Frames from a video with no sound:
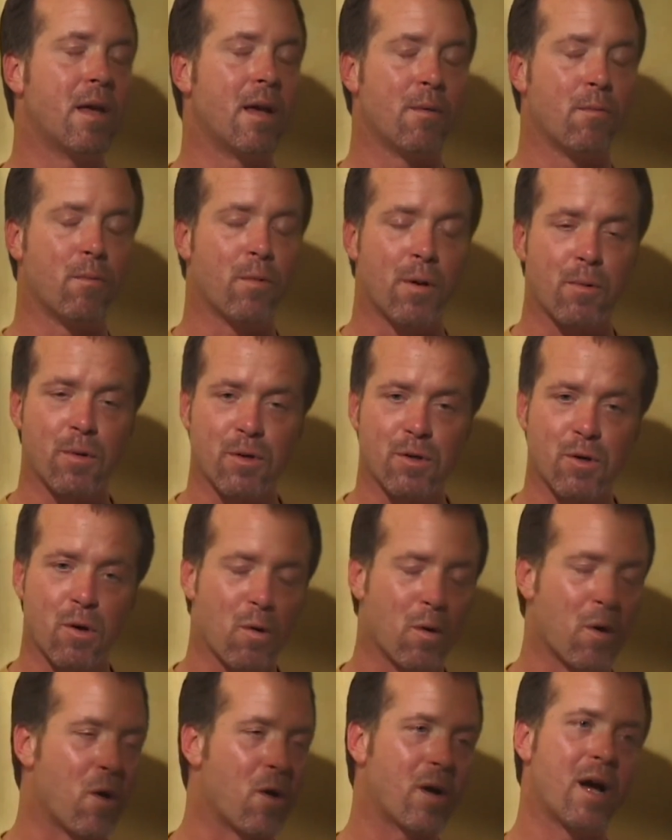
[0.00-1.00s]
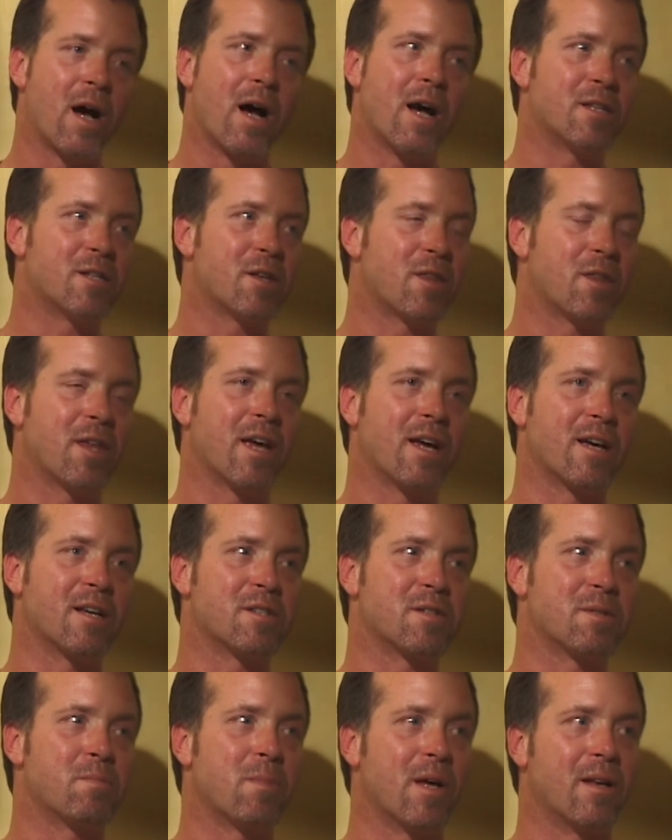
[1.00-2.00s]
we were told all kinds of
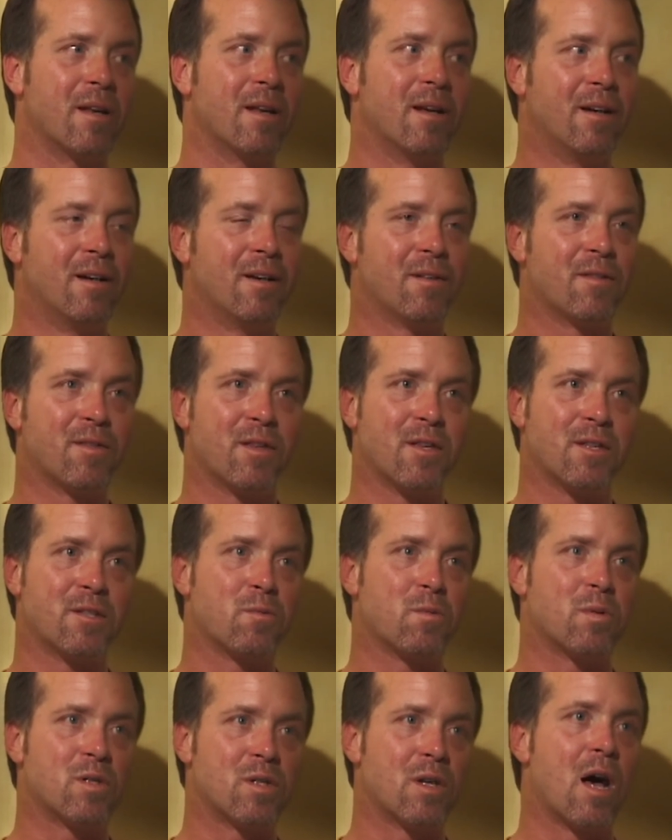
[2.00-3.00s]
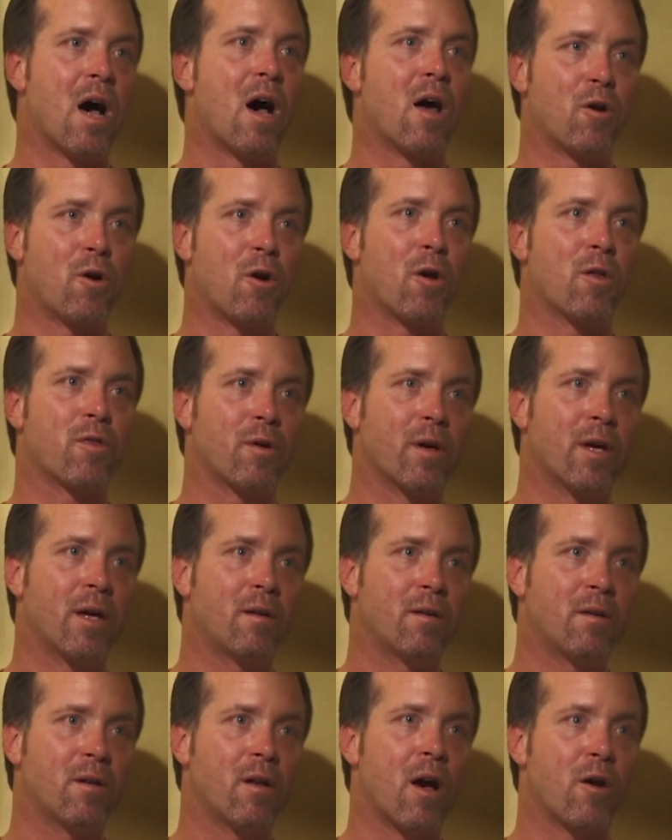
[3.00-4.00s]
things, but this was non-earthly,
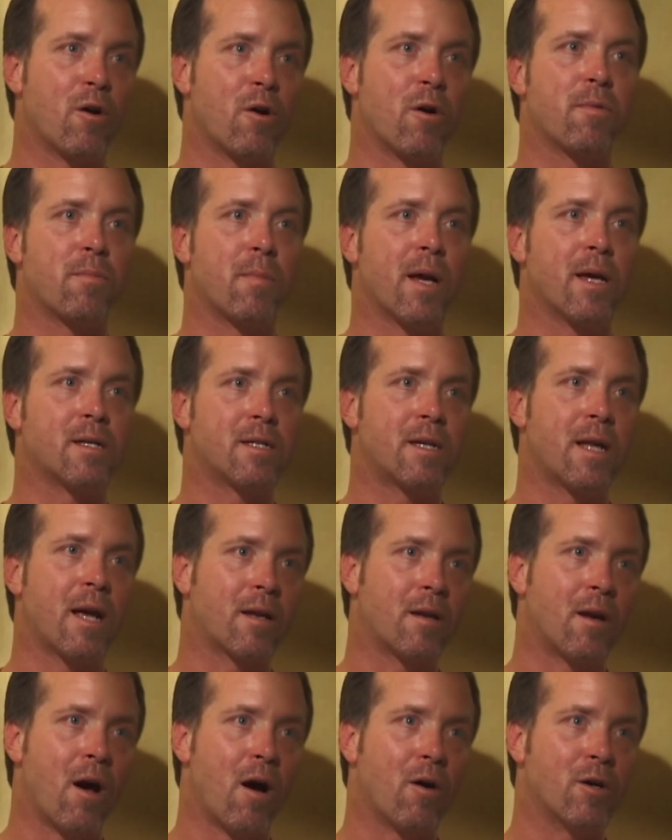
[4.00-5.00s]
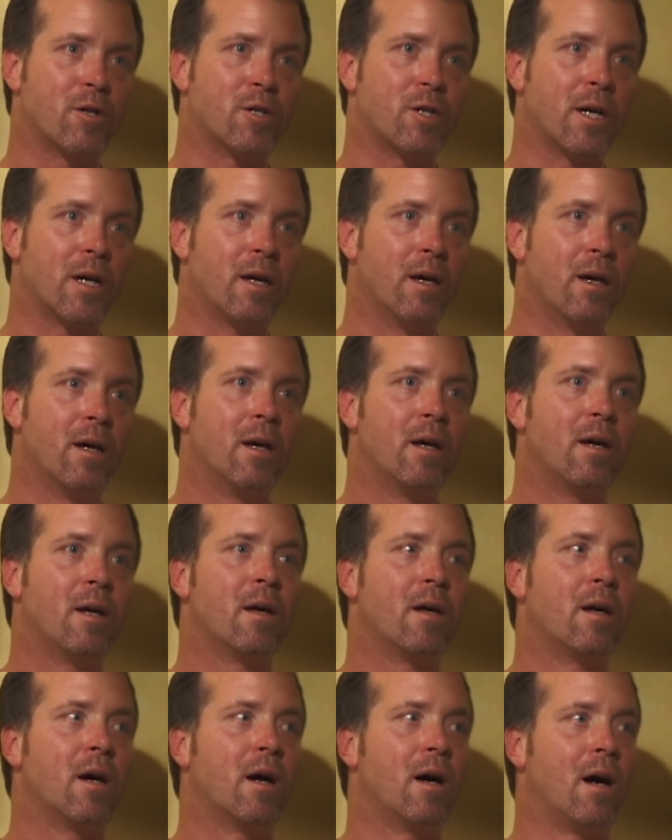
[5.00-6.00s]
non-earth-based technology
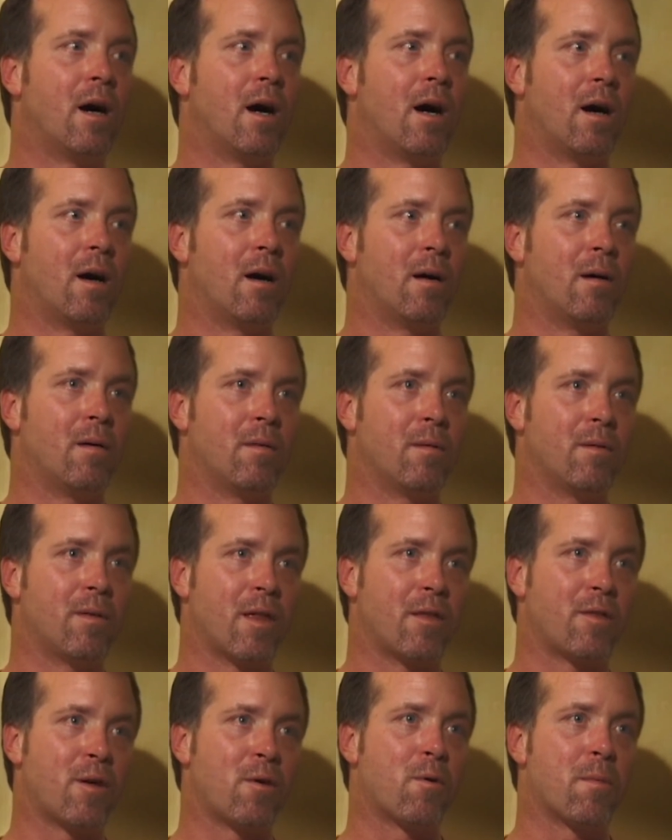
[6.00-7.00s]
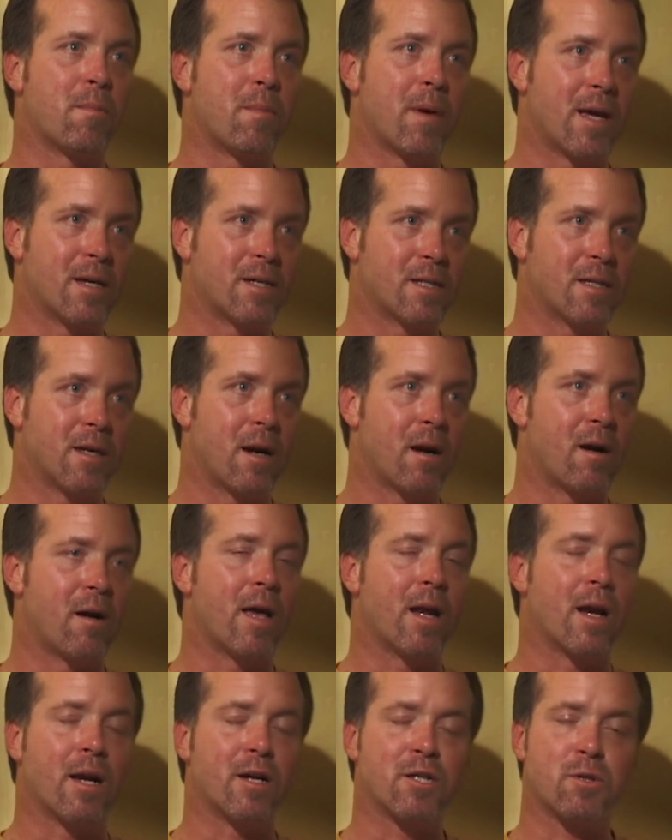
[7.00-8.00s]
uh, that they were based there.
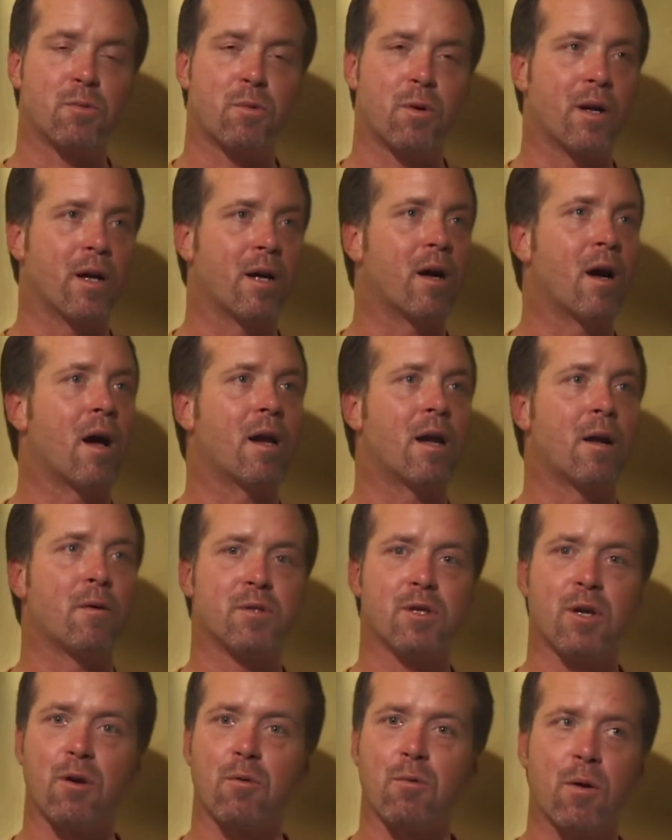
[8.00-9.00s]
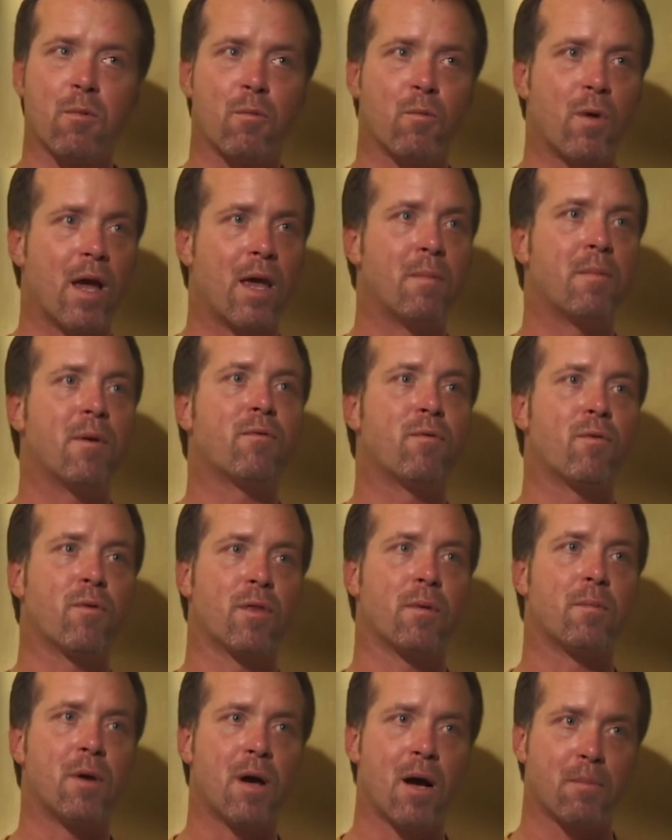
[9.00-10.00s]
And I swear to God, I was on way before
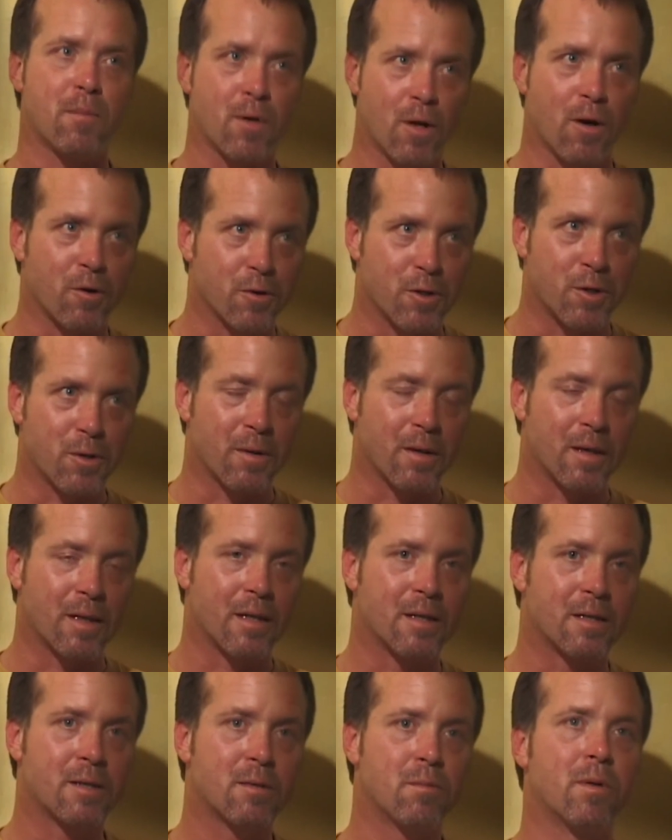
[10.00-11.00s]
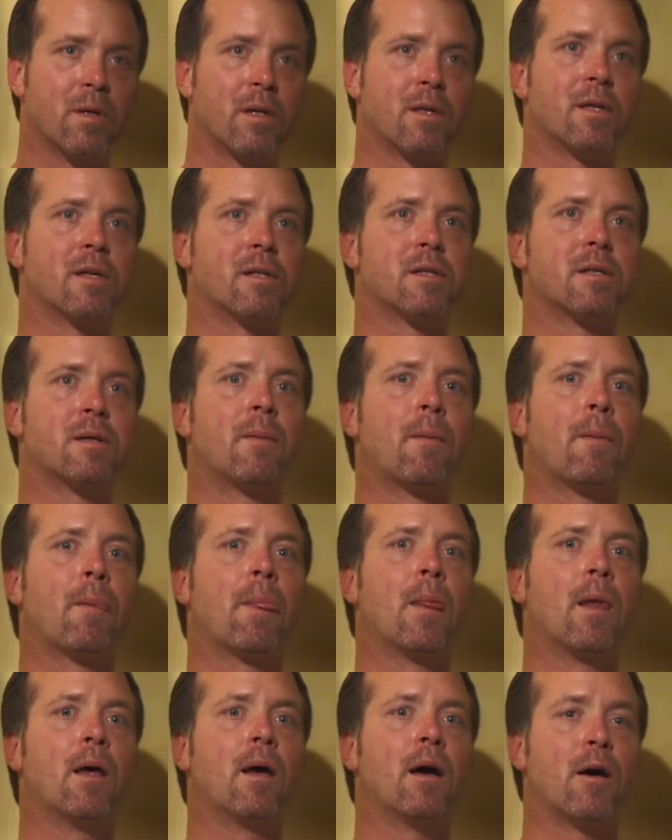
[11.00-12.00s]
the pop culture of this with this.
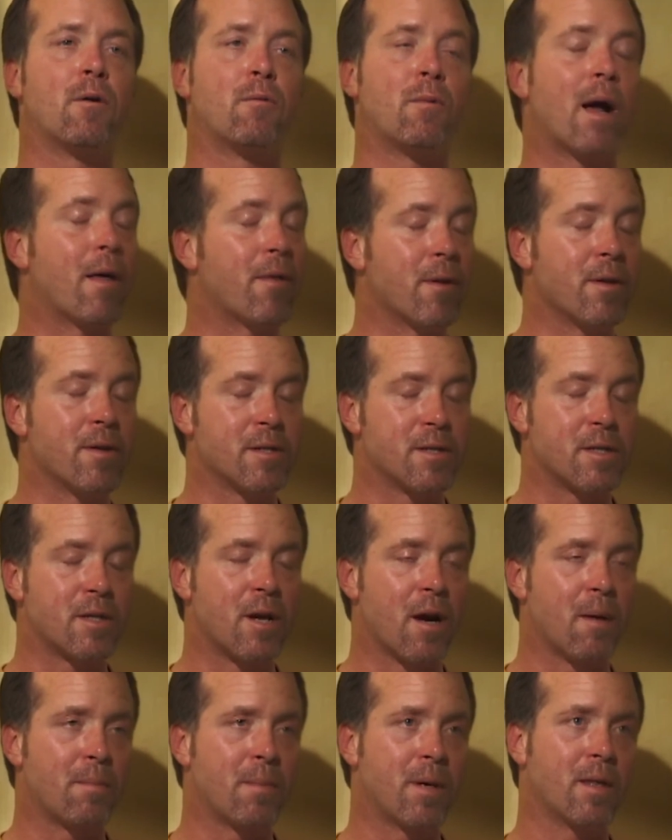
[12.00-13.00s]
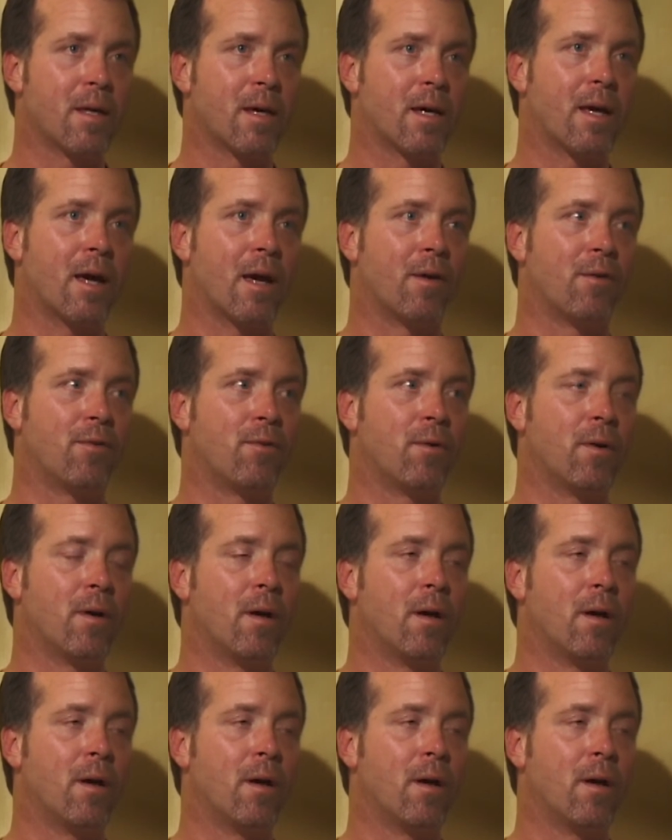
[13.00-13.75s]
I'd rather this not be the case.